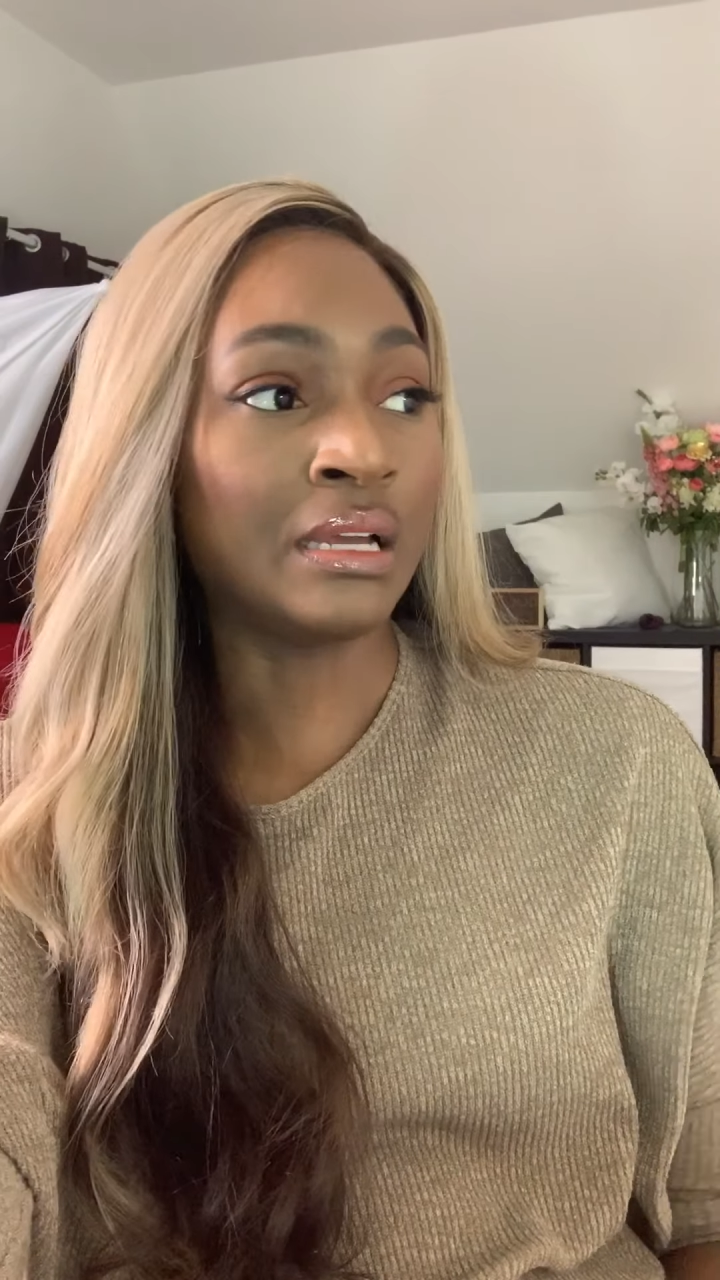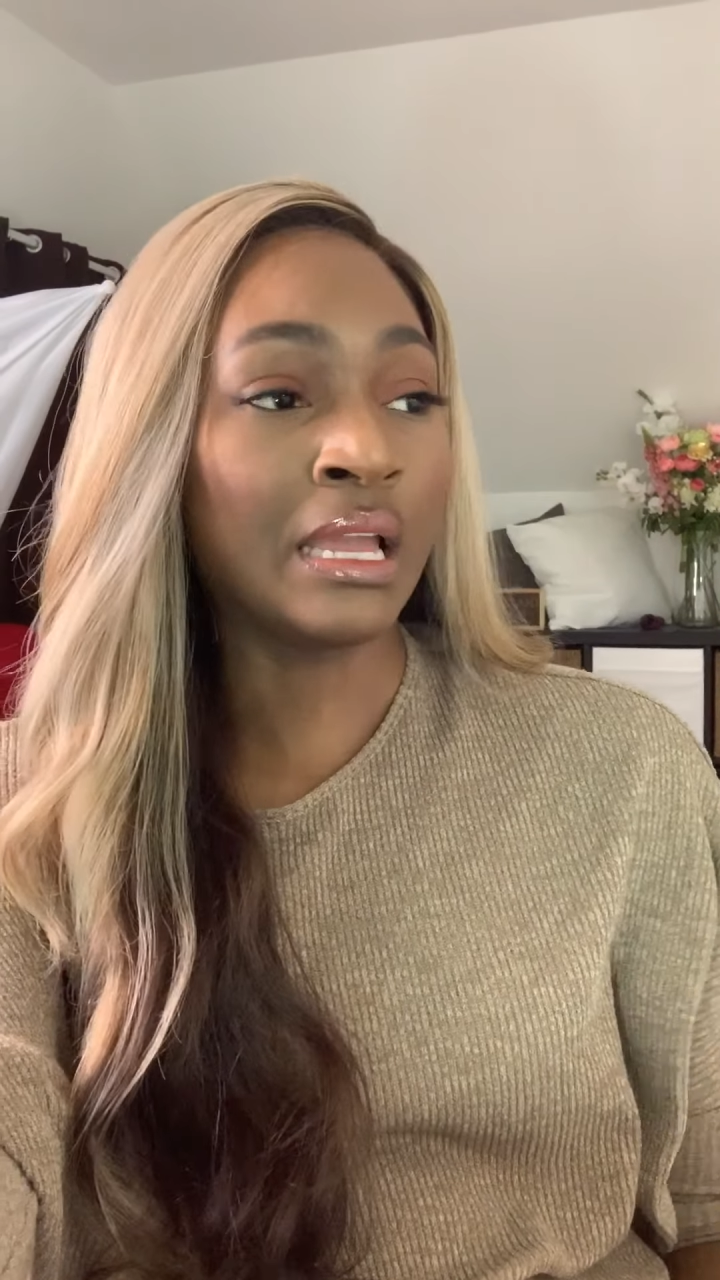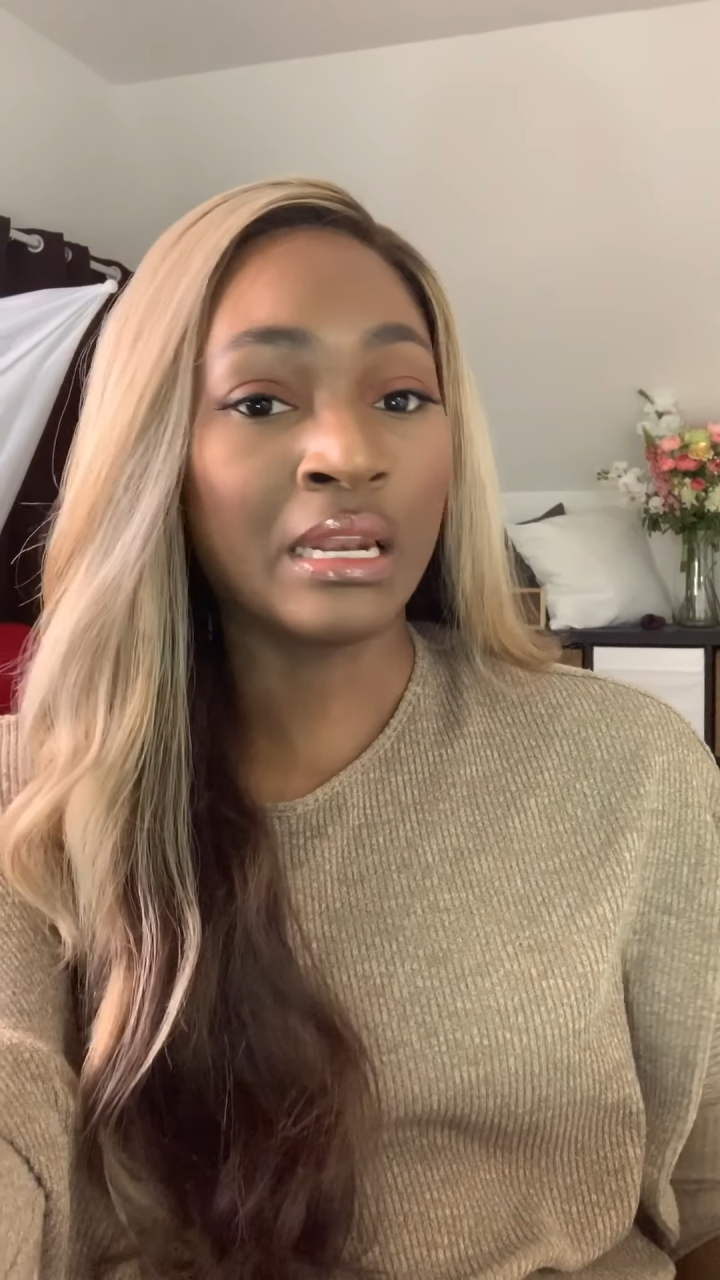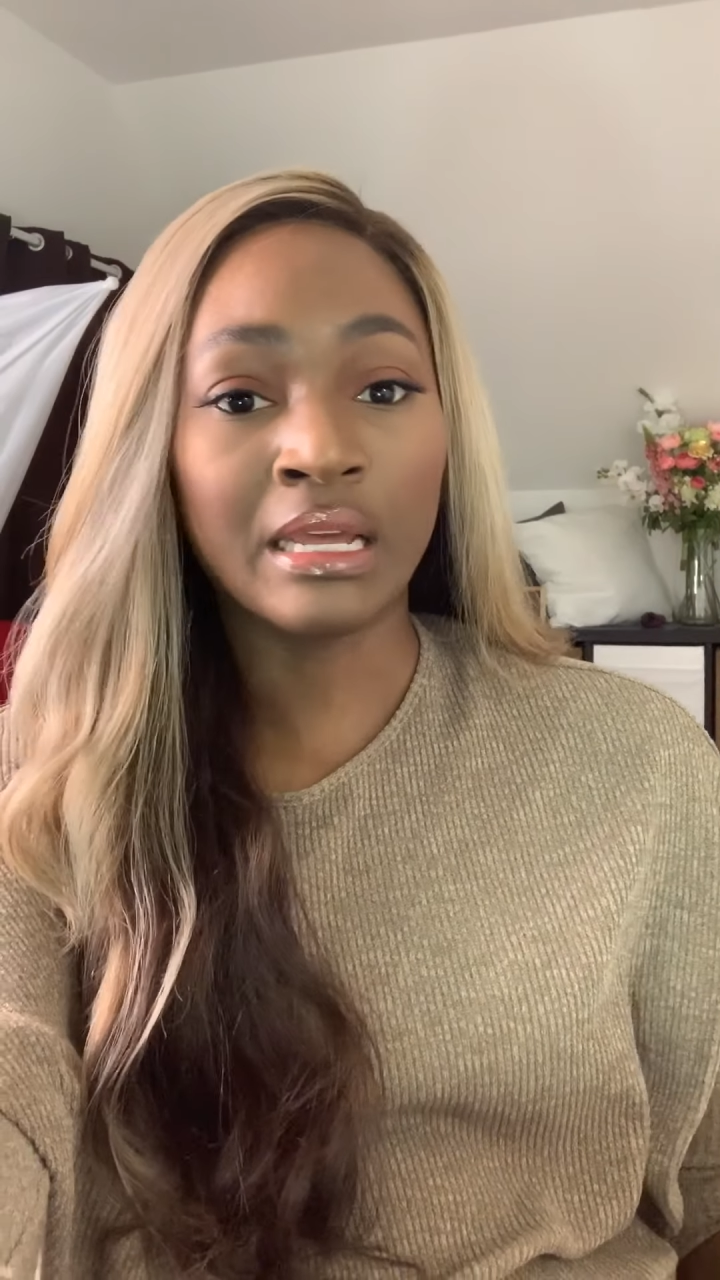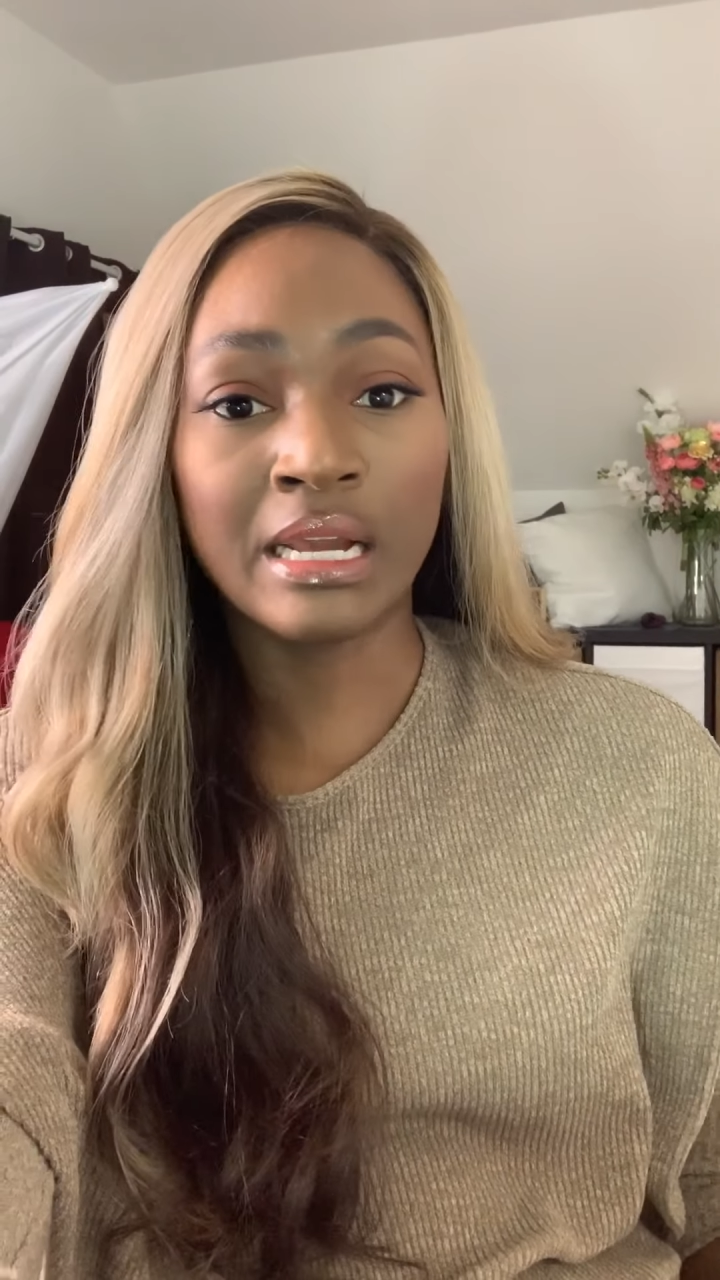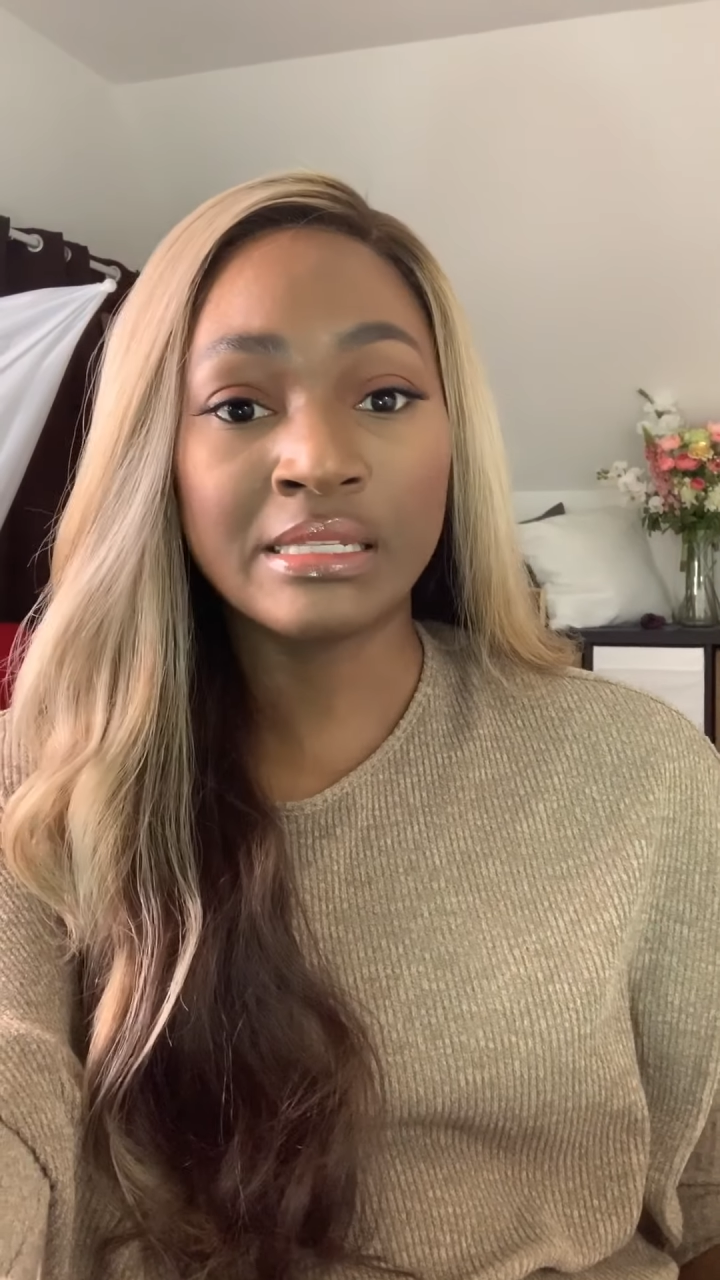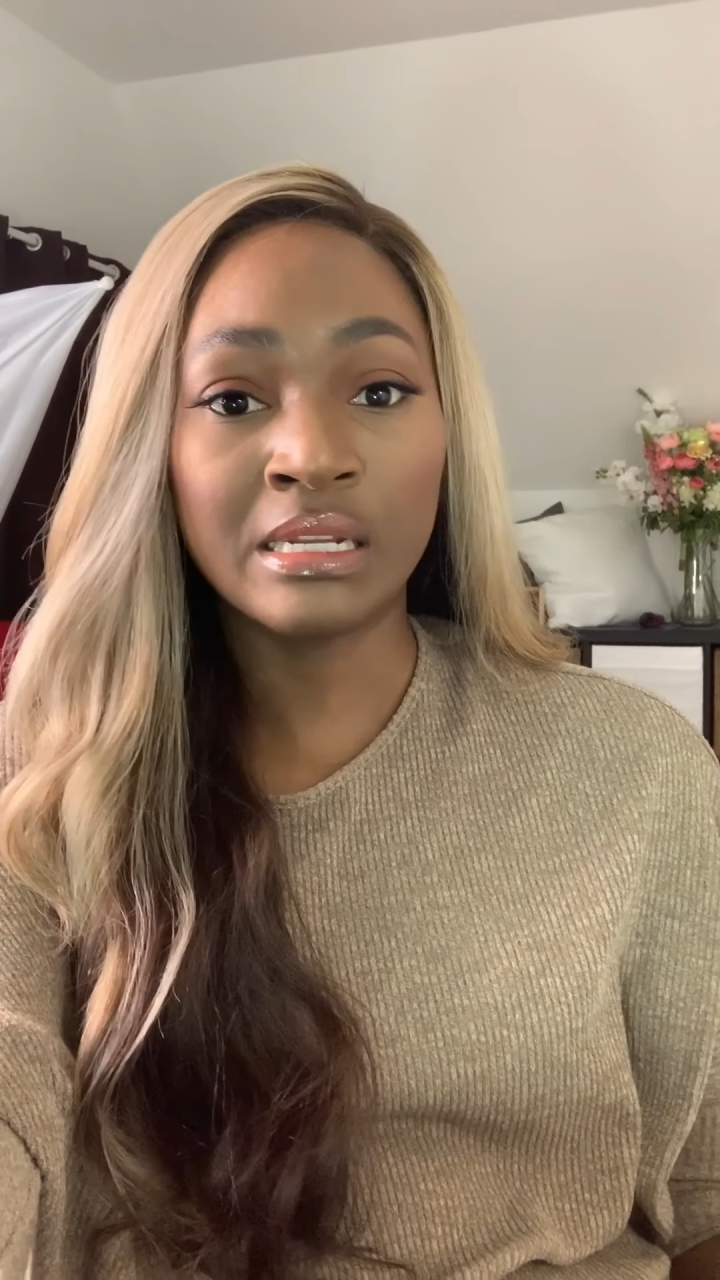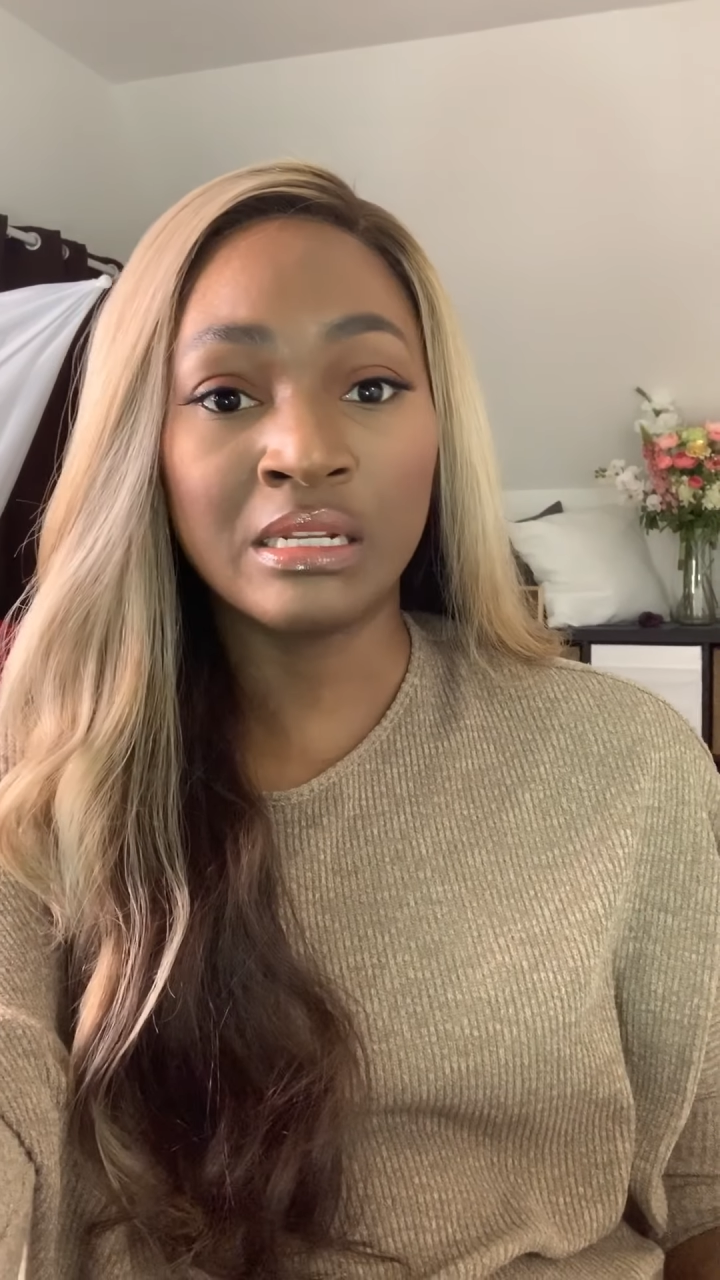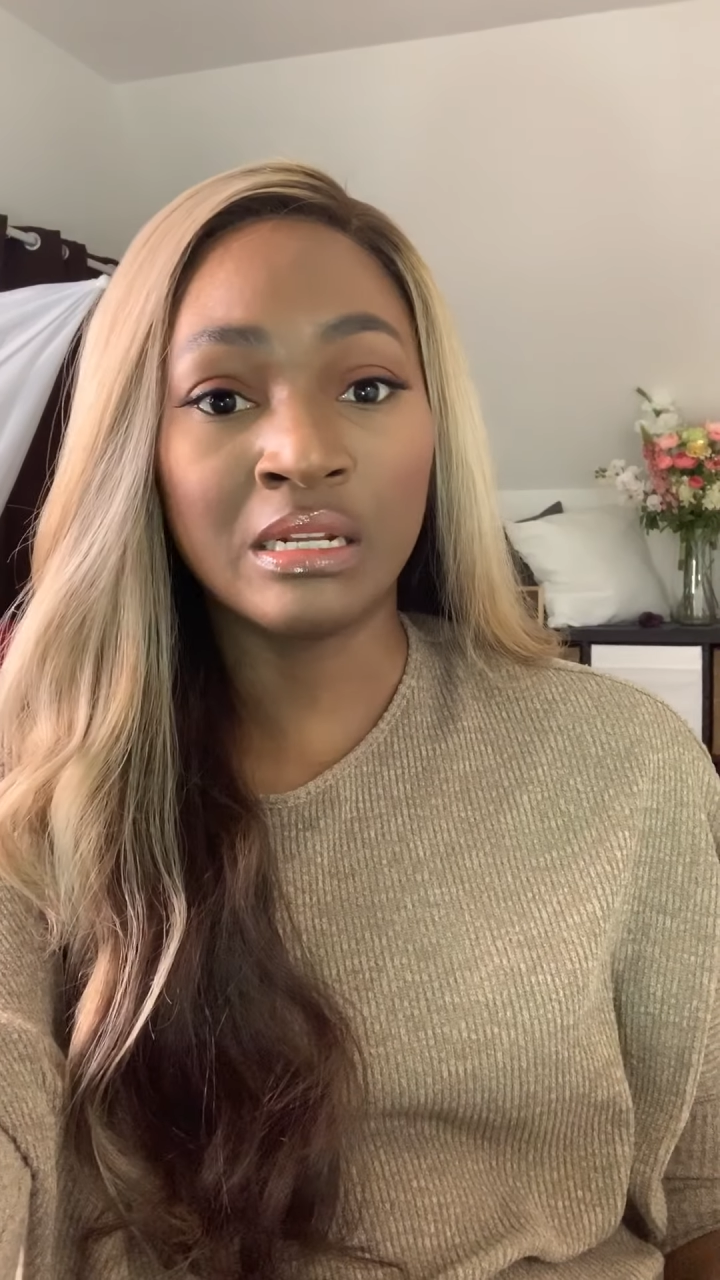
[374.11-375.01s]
again, like I said,